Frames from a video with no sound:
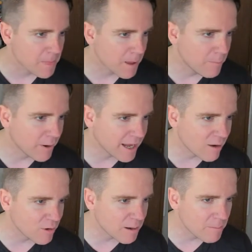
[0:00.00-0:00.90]
But I
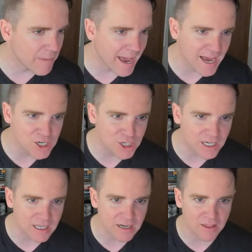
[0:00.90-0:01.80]
would
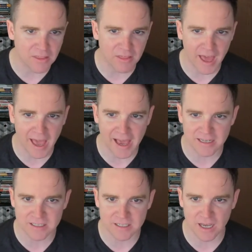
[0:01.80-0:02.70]
imagine
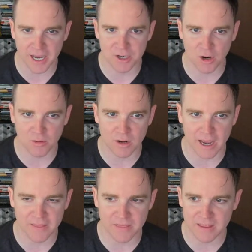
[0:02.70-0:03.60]
that I
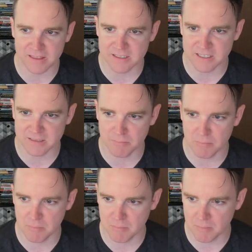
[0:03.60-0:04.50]
think this is
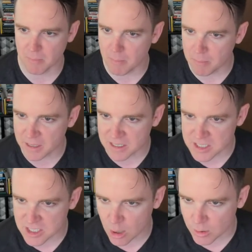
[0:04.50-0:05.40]

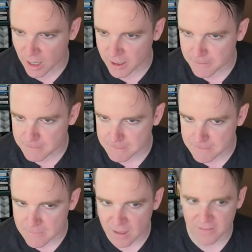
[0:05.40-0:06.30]
Minnesota,
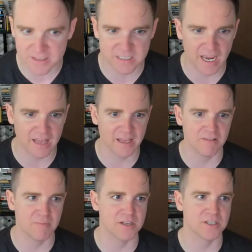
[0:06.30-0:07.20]
the skyline
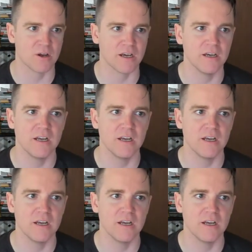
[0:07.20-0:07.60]
of Minnesota.